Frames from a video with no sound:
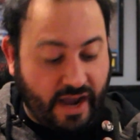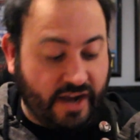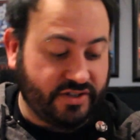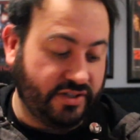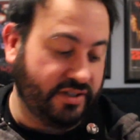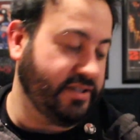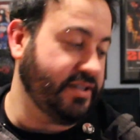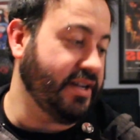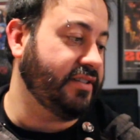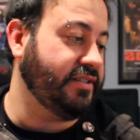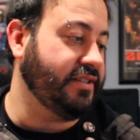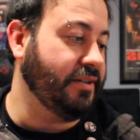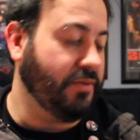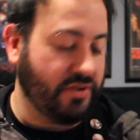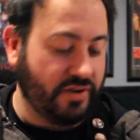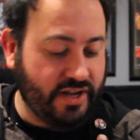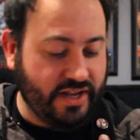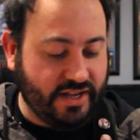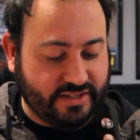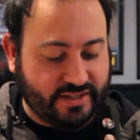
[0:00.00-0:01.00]
Actually, it's not
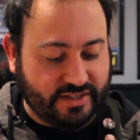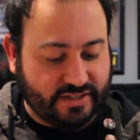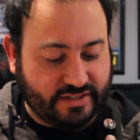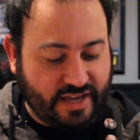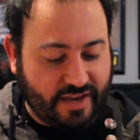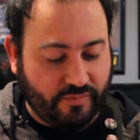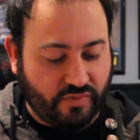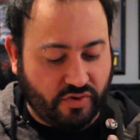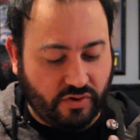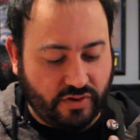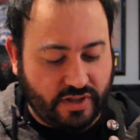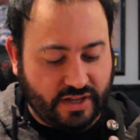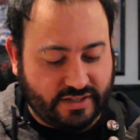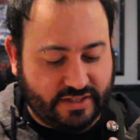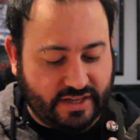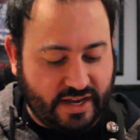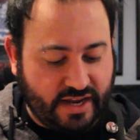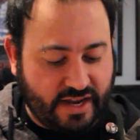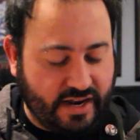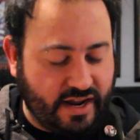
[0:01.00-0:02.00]
similar. It is the same chord
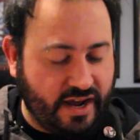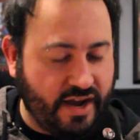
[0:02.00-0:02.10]
that's in